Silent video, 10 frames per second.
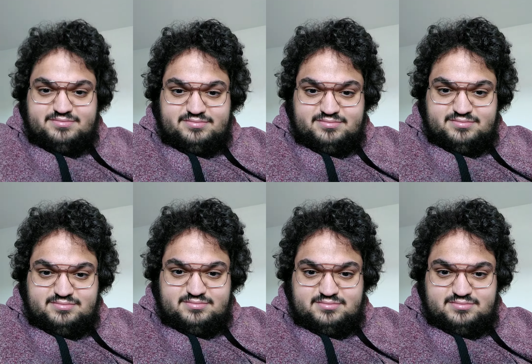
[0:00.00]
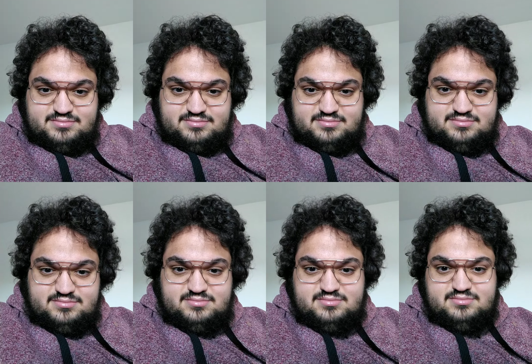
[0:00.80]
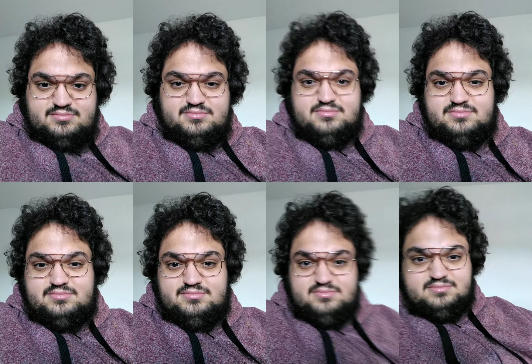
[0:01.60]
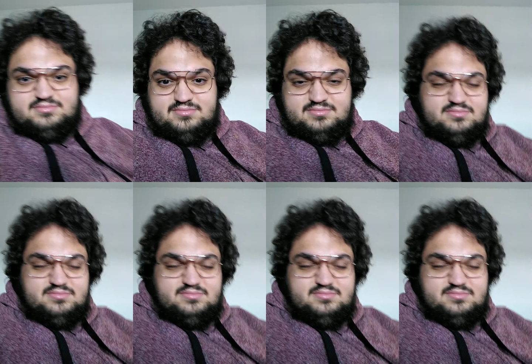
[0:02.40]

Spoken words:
(no one is talking)